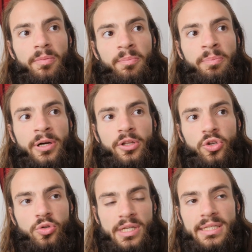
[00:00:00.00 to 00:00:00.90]
but
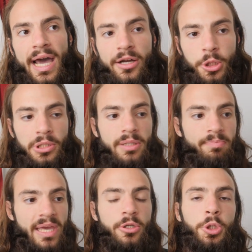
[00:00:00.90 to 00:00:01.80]
you need to actually
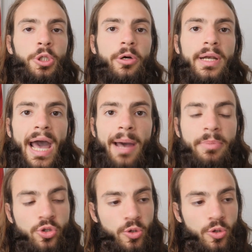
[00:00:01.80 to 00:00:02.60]
make sure it happens.